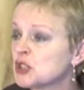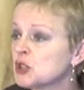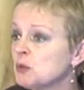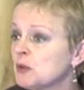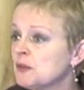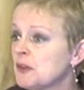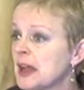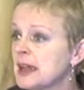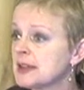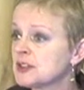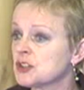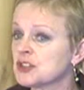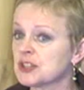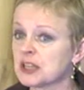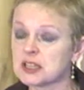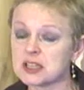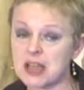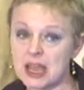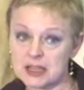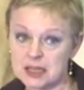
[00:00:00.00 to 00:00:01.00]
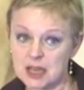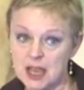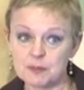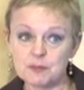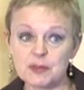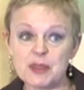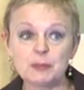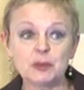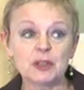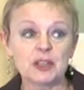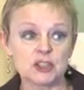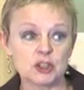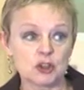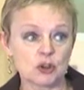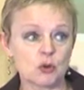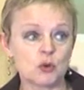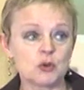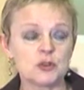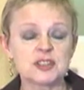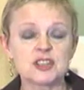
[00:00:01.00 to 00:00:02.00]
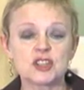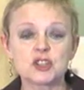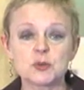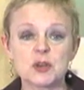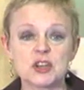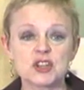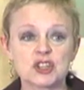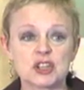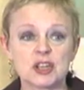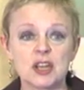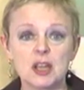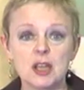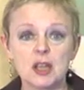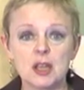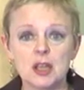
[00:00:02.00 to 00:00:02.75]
supervisors and people in your own situation